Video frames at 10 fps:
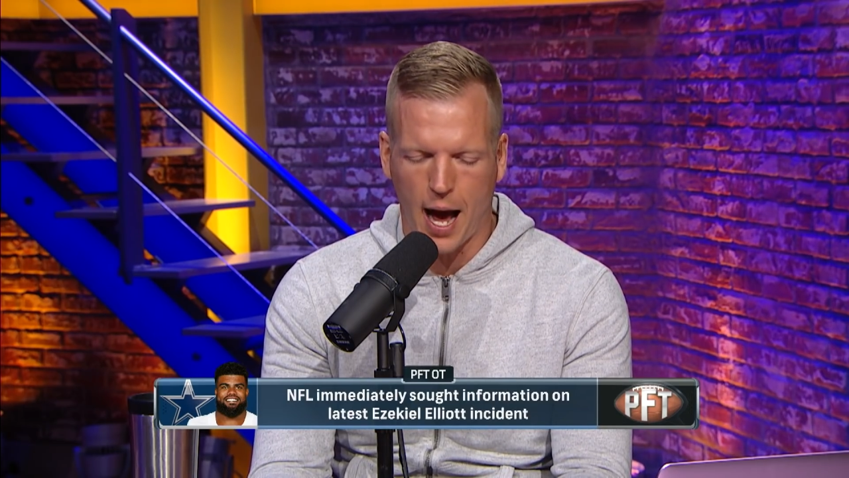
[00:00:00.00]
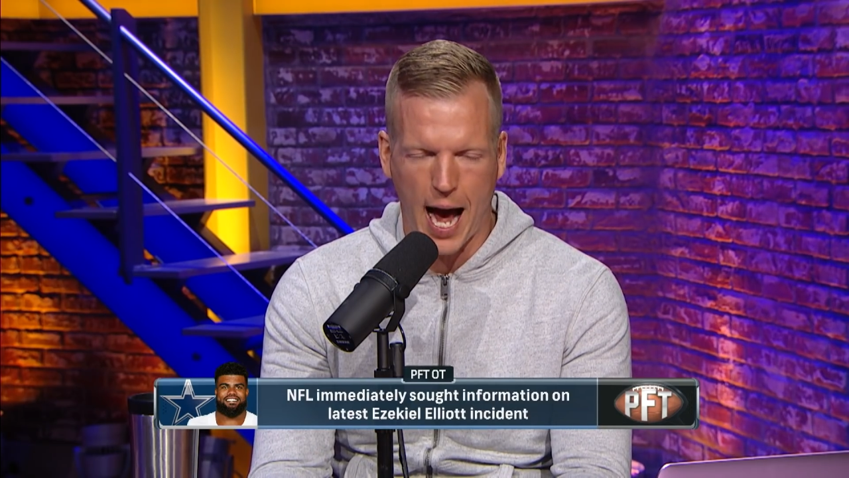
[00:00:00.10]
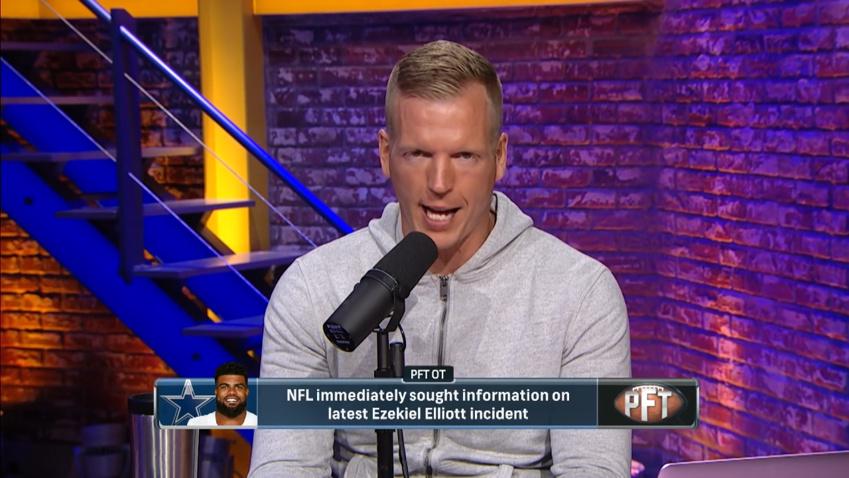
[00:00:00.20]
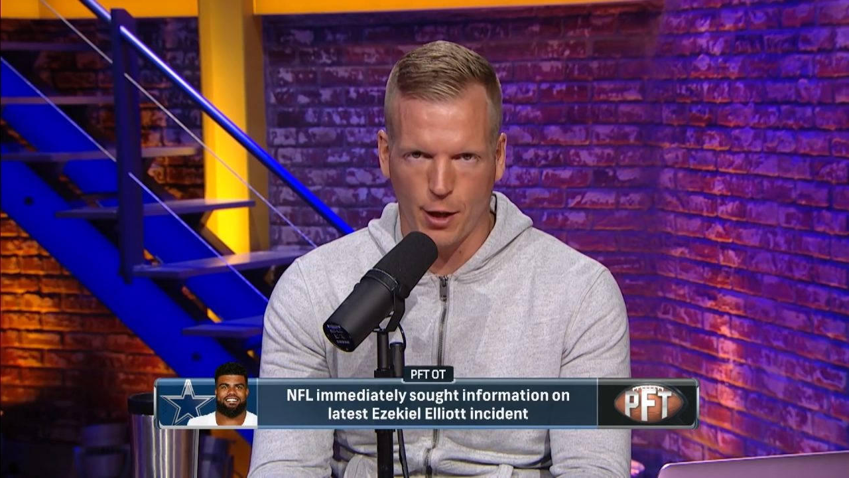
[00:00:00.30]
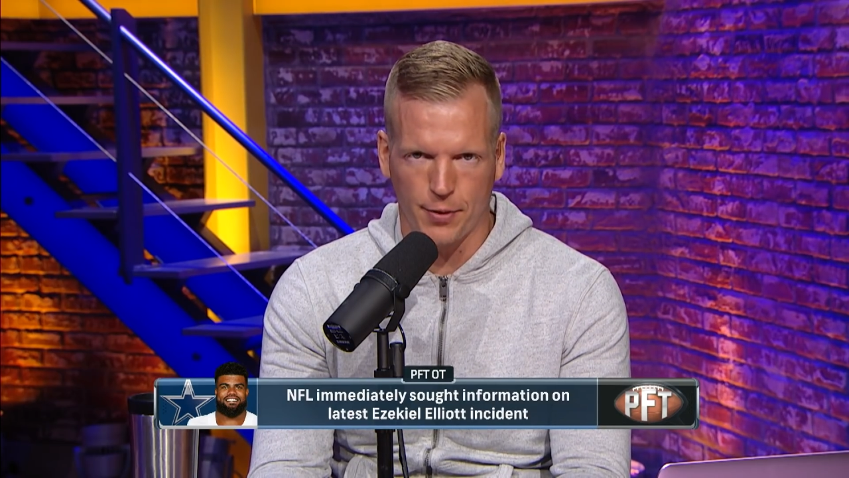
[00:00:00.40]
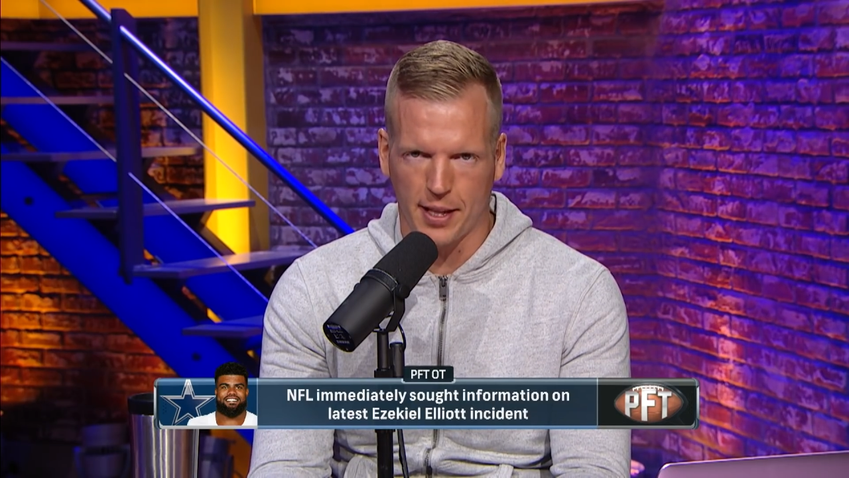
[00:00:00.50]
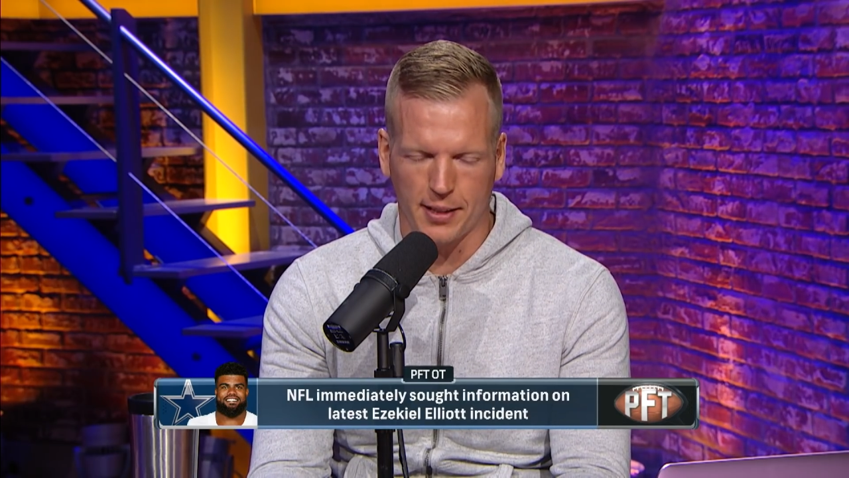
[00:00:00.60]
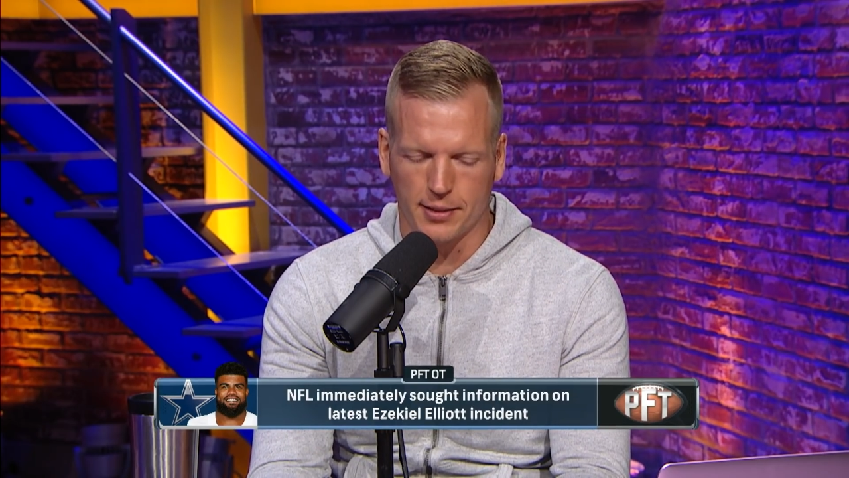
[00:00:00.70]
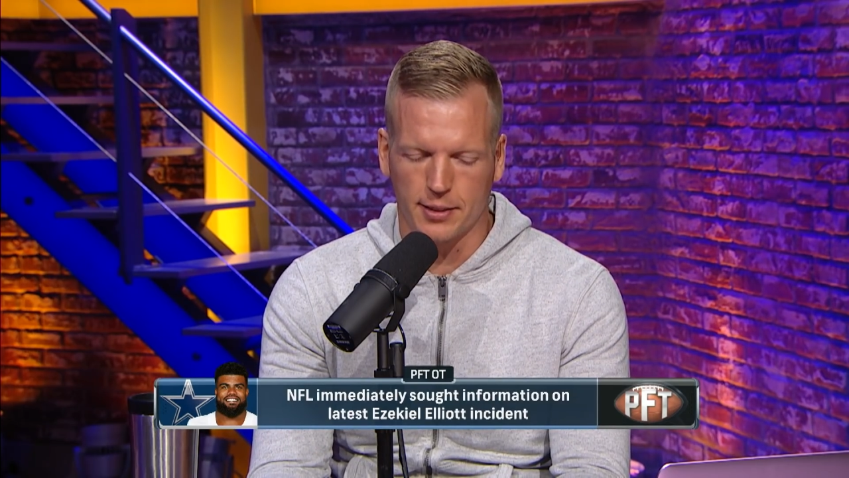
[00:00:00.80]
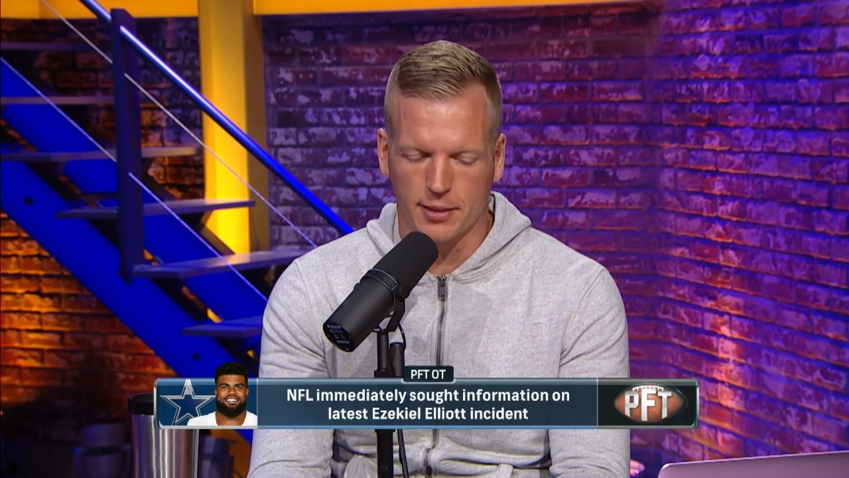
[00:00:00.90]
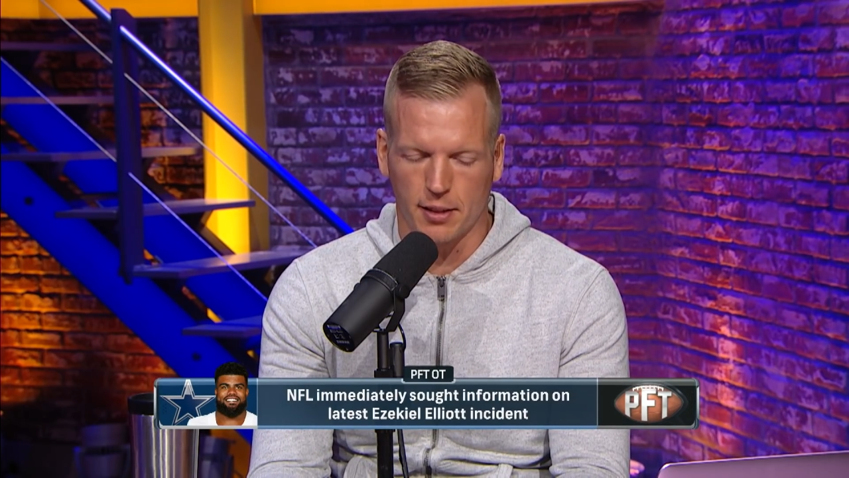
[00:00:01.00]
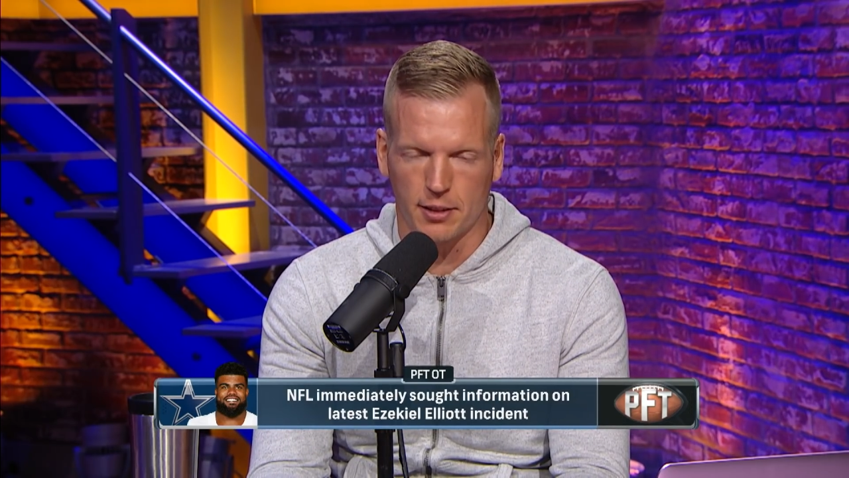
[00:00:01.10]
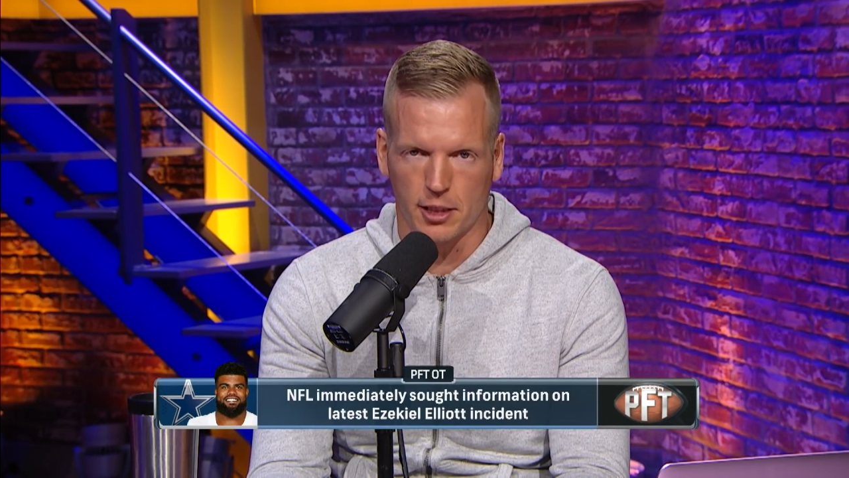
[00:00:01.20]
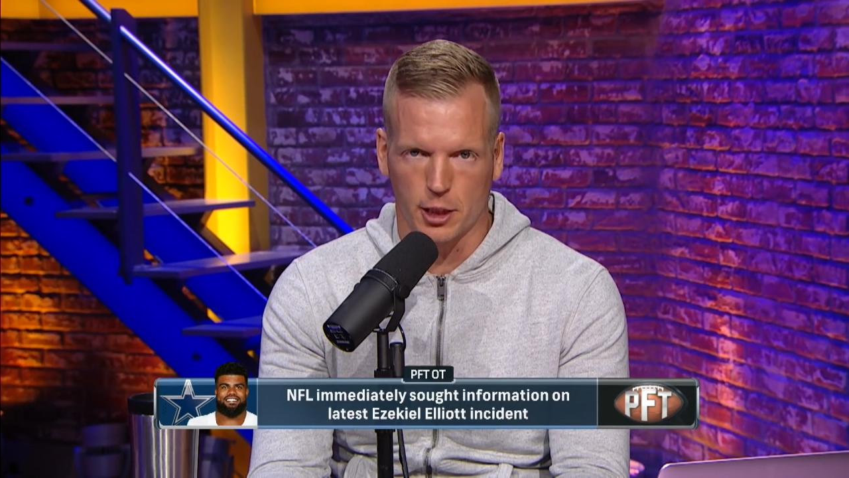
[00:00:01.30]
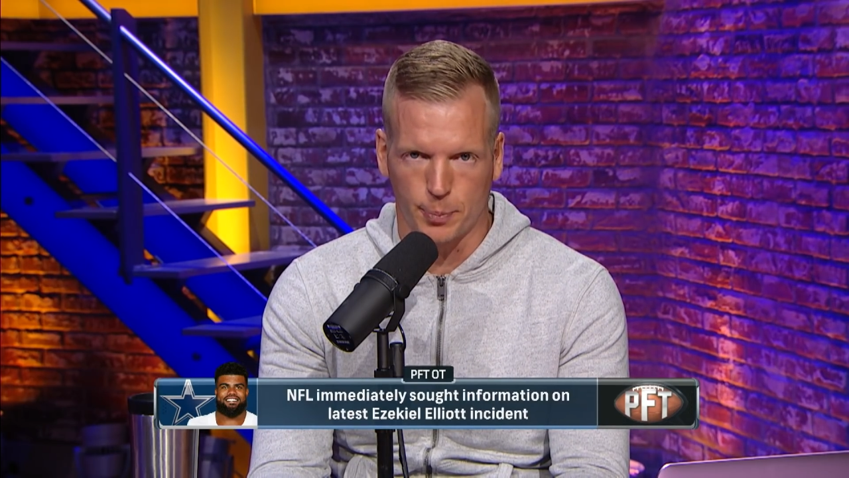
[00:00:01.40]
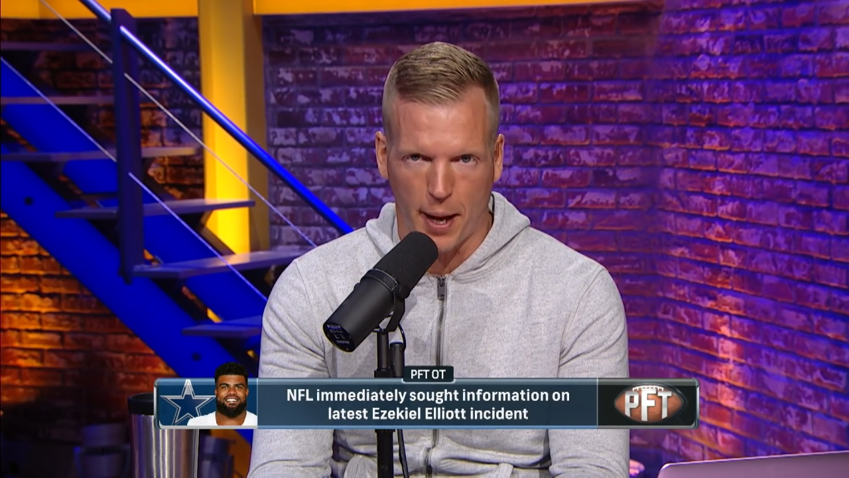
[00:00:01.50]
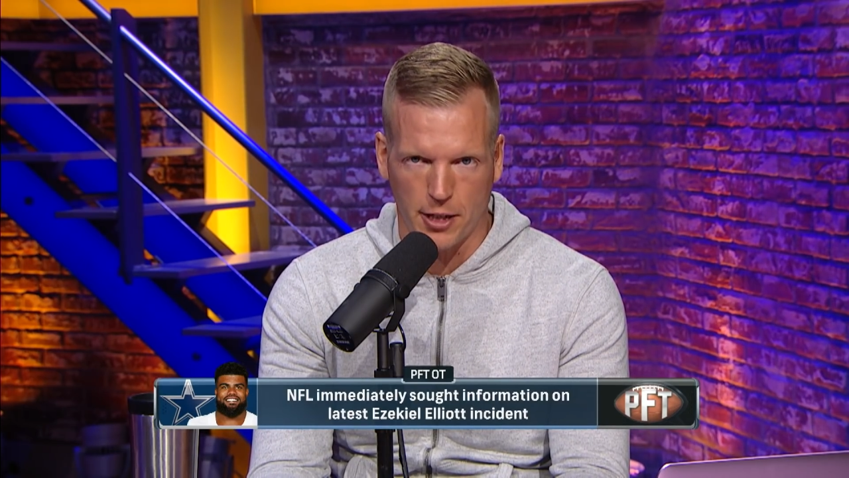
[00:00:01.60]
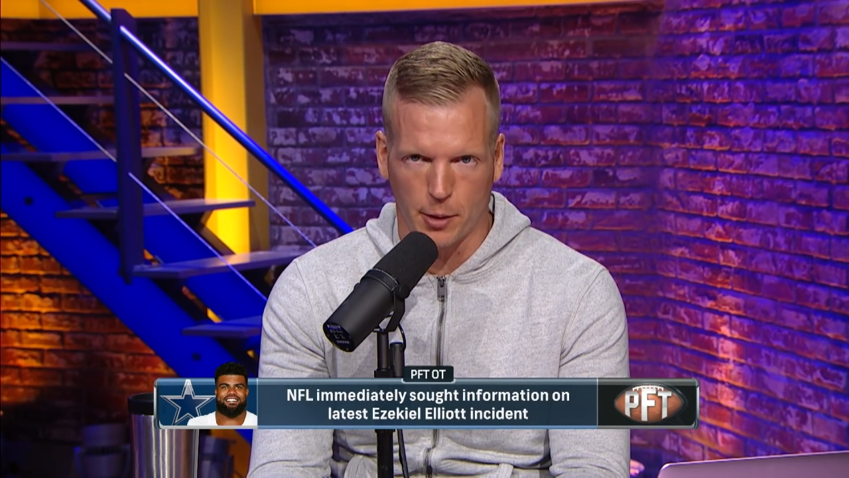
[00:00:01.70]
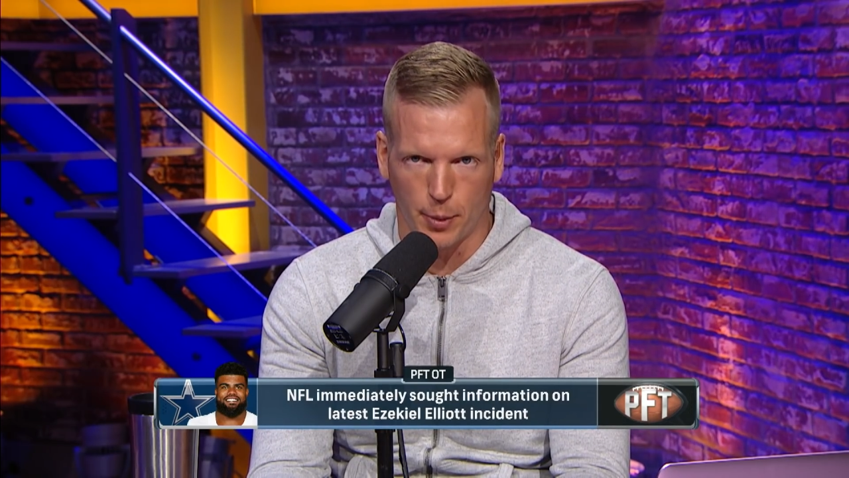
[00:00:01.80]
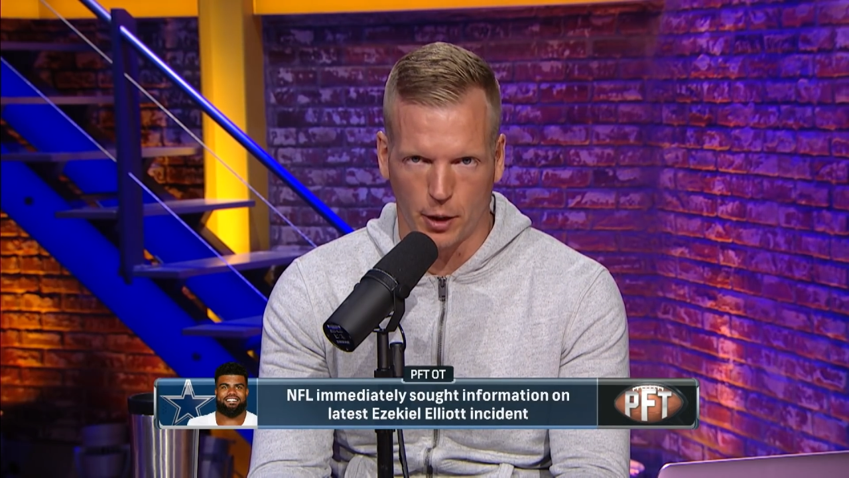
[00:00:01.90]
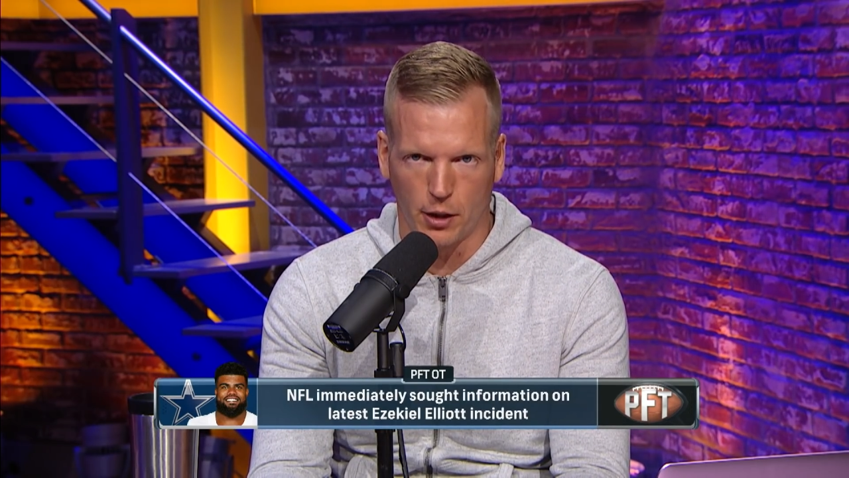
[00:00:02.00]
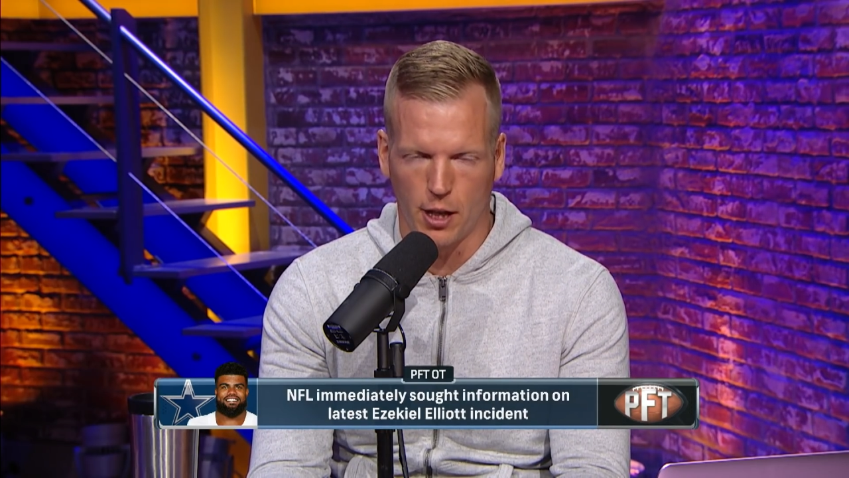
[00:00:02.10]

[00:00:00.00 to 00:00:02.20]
I don't think this is a suspendable